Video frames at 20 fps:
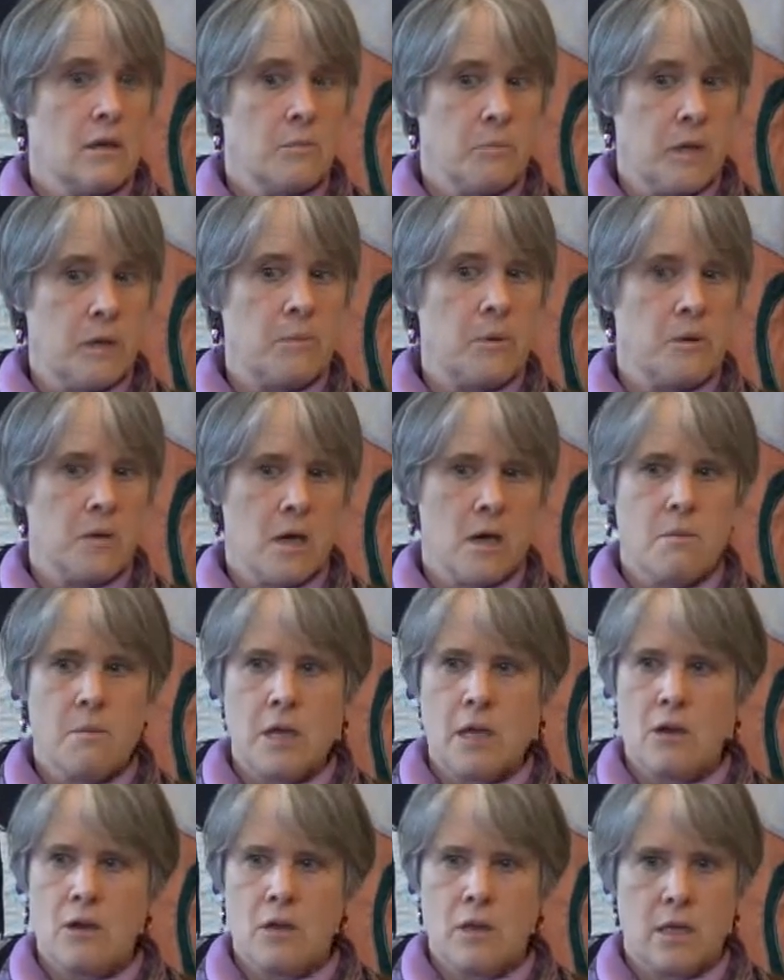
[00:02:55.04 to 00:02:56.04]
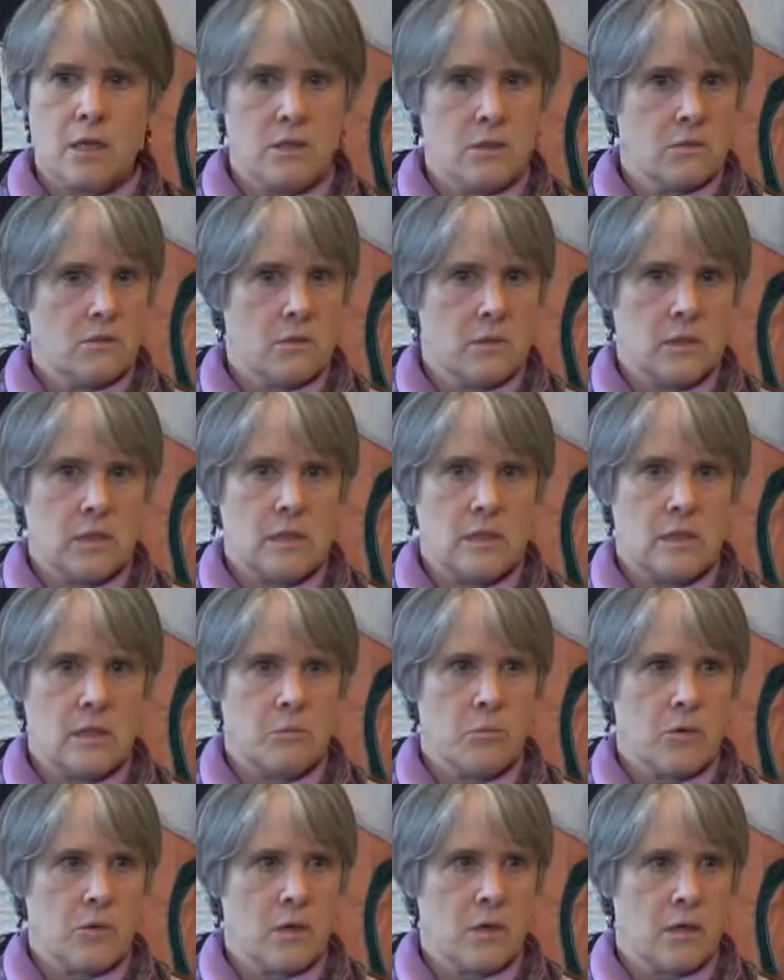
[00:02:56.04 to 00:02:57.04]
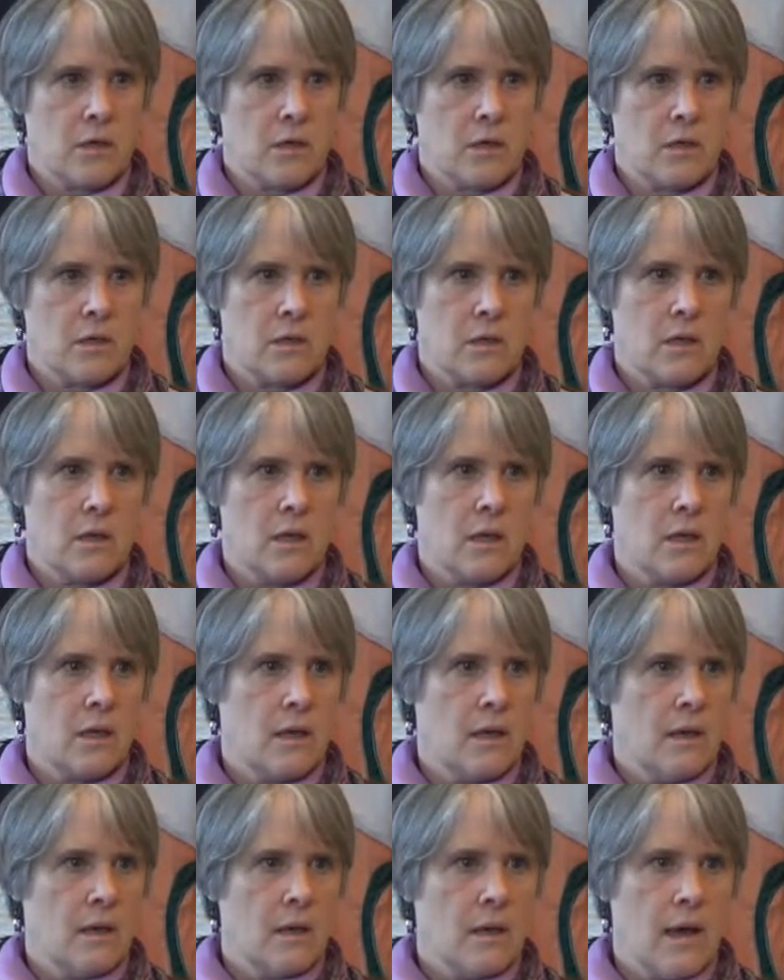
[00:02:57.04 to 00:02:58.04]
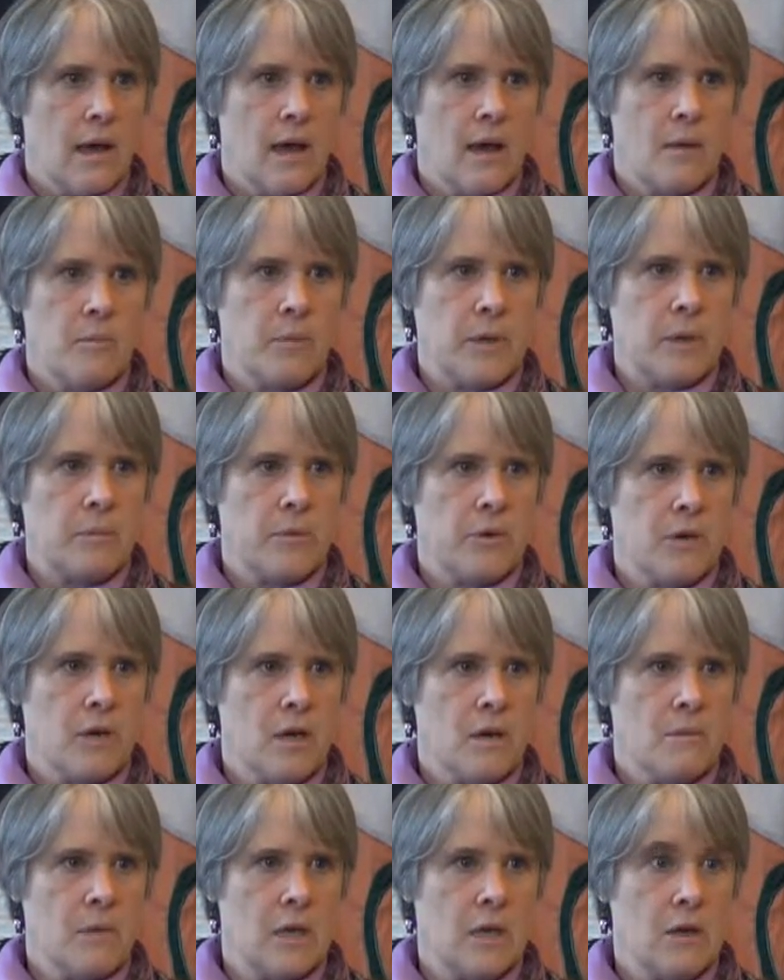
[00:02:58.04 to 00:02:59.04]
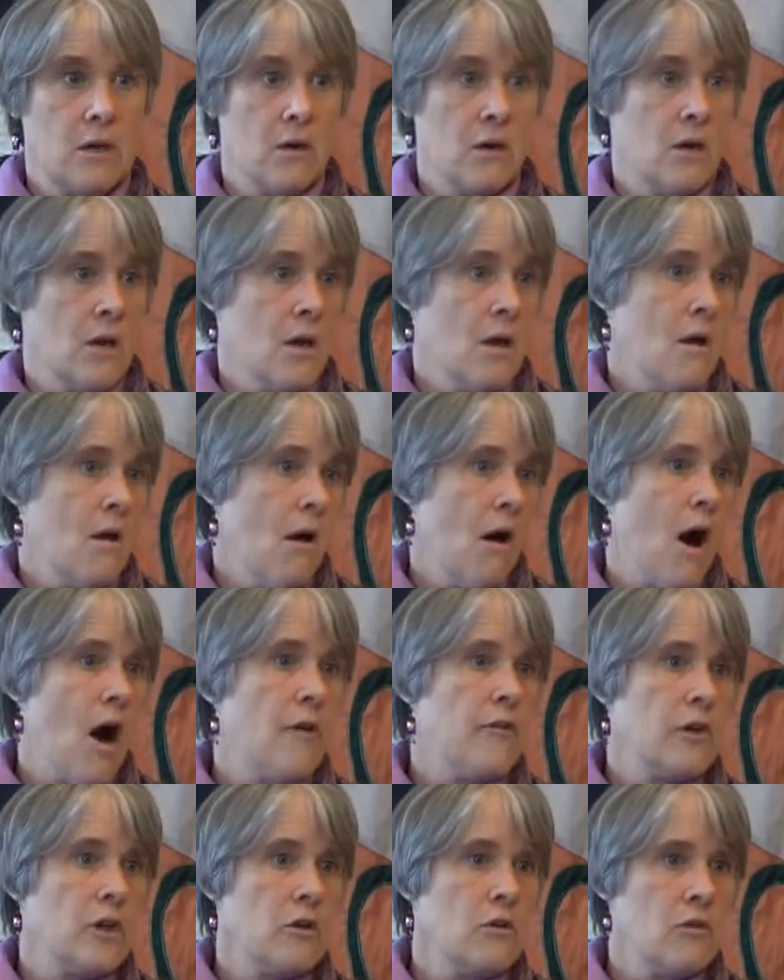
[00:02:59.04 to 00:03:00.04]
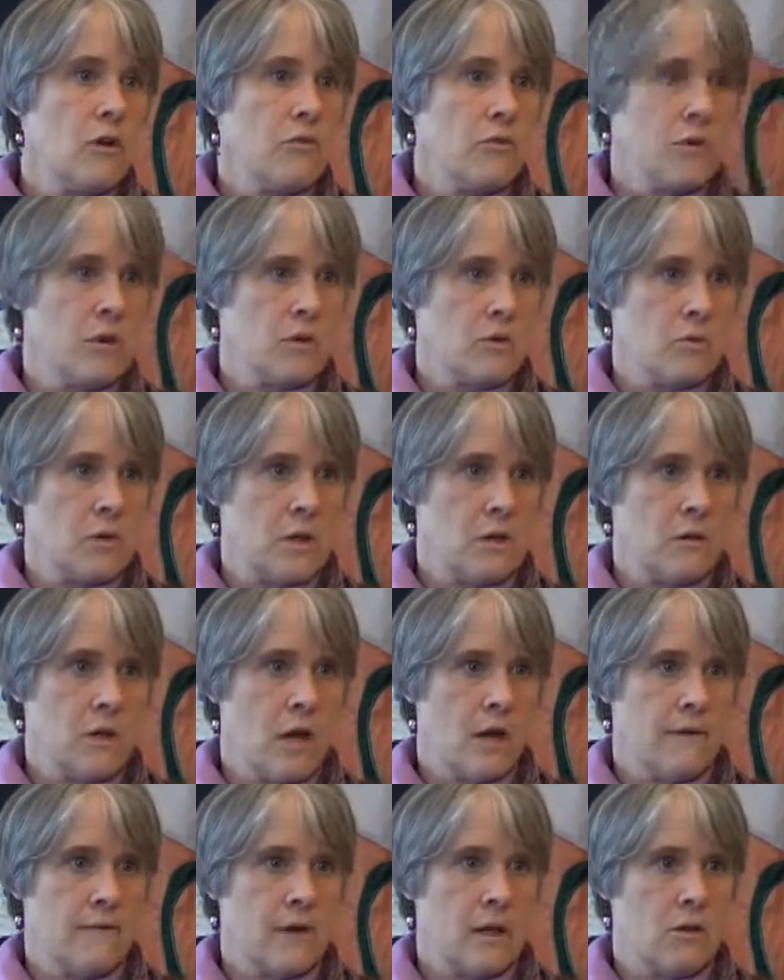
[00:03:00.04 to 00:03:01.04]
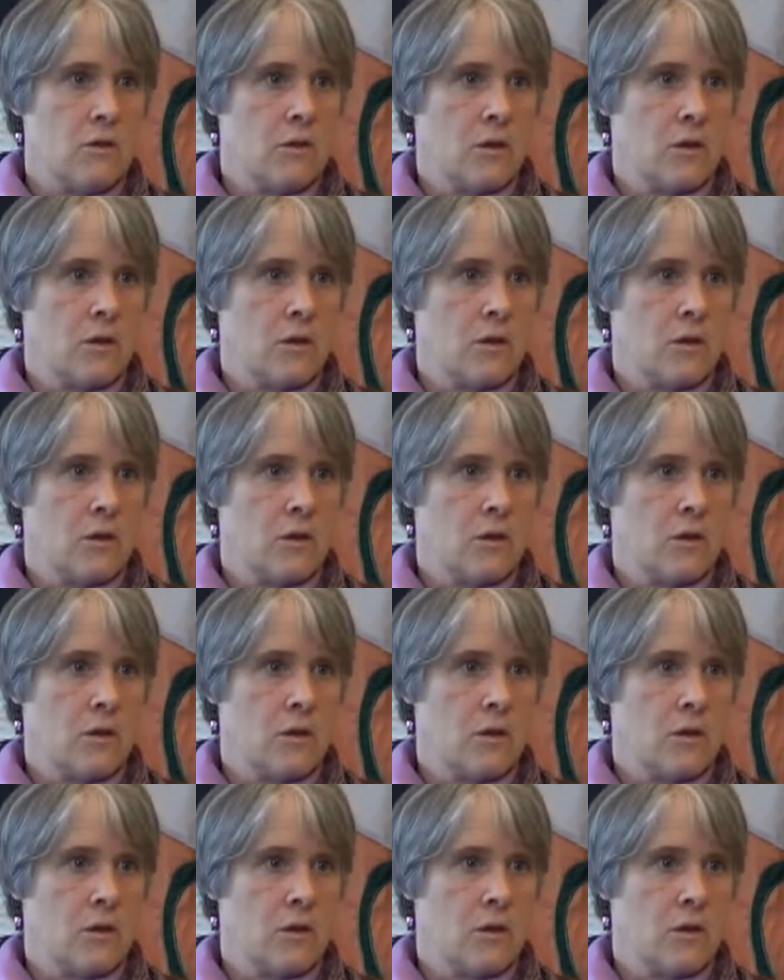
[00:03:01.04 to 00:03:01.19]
That people come here and they do really deep work. Mm-hmm. And people come here often who have worked with a lot of other